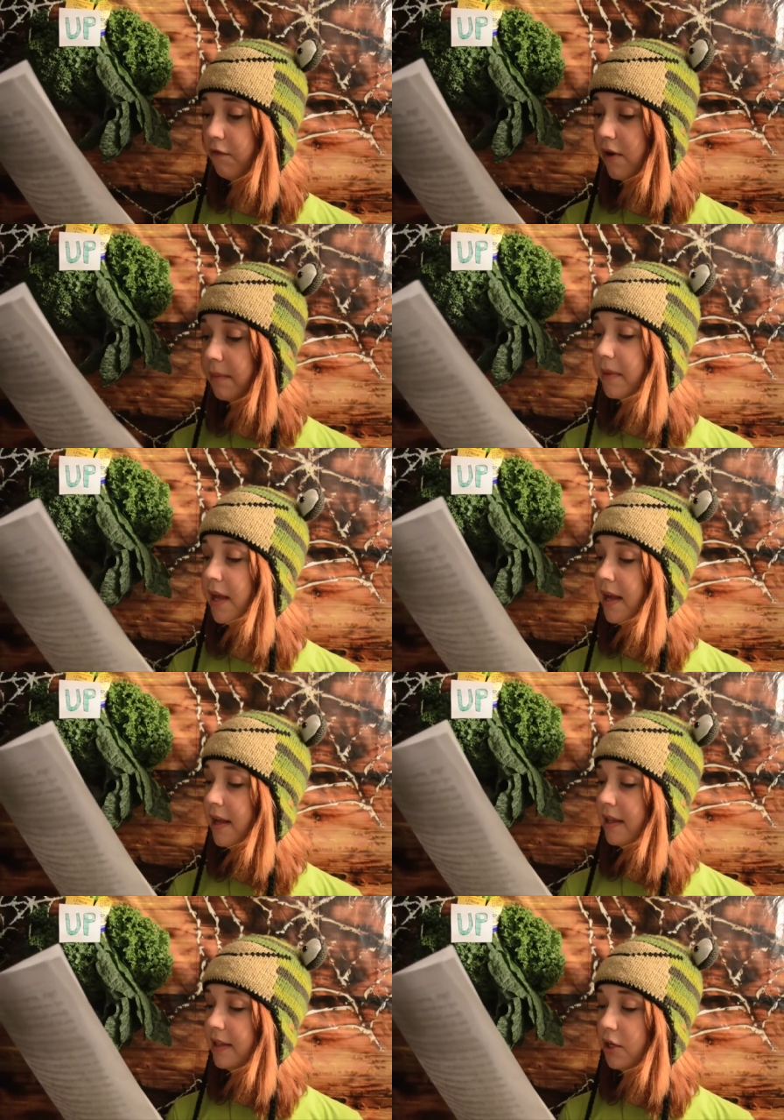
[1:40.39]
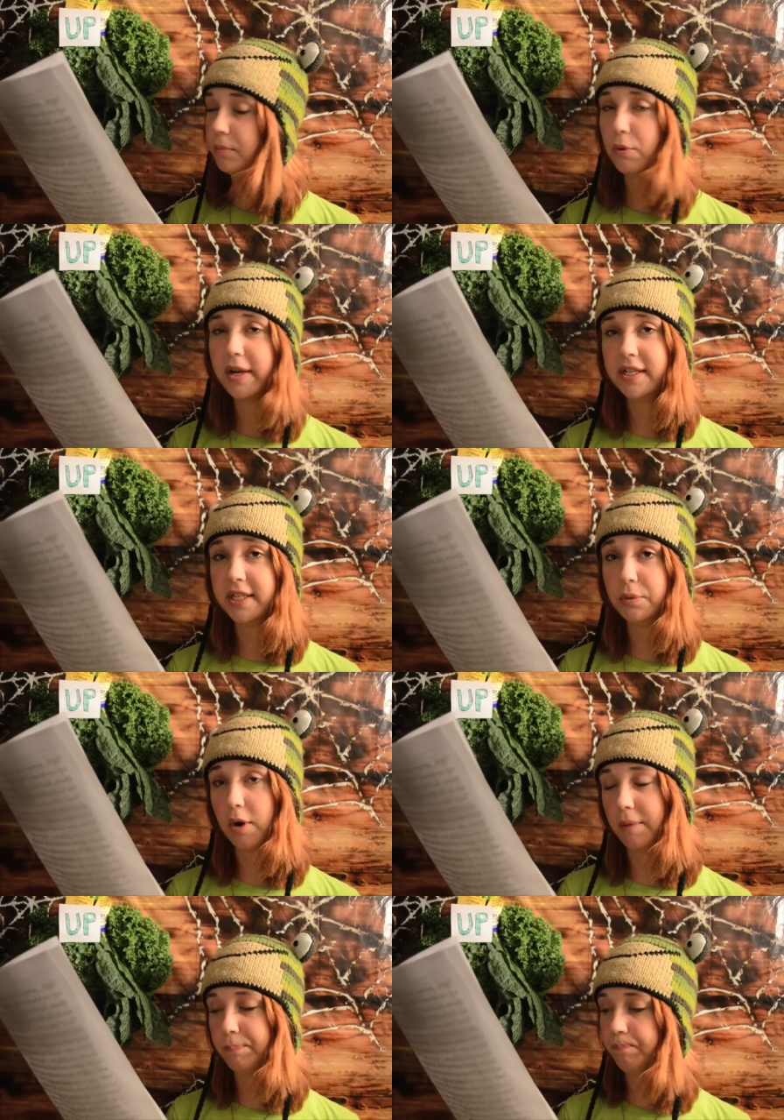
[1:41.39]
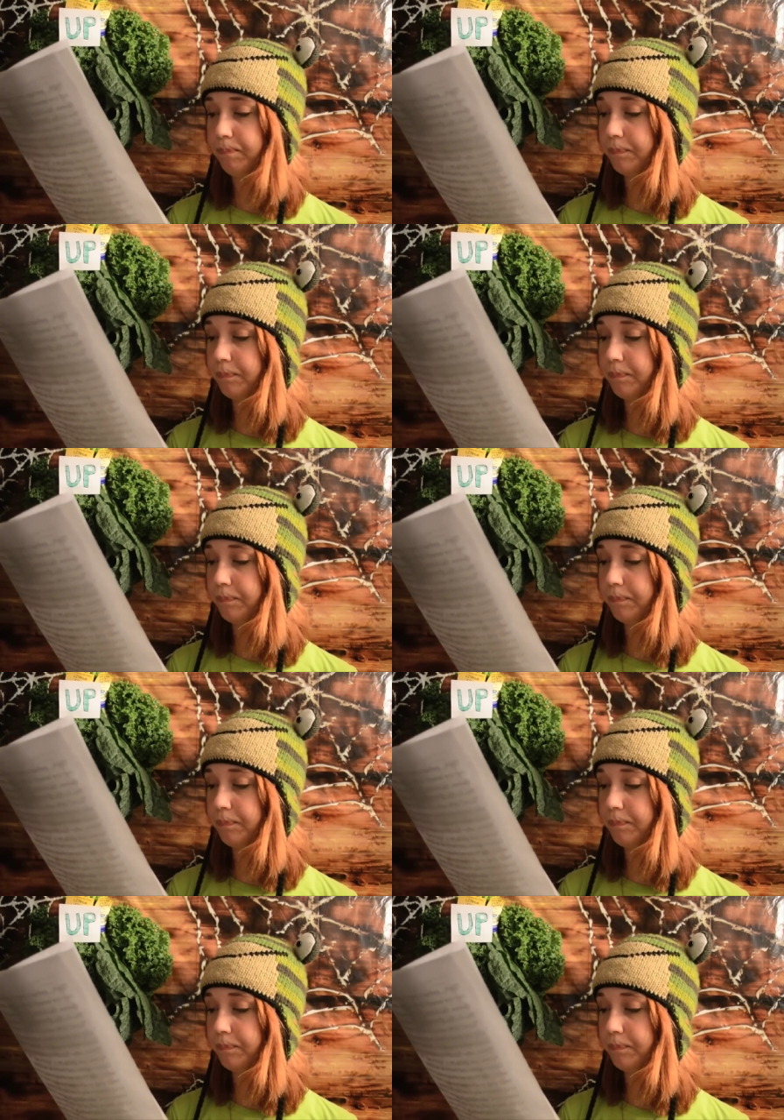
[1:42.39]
From little boy D. Rum.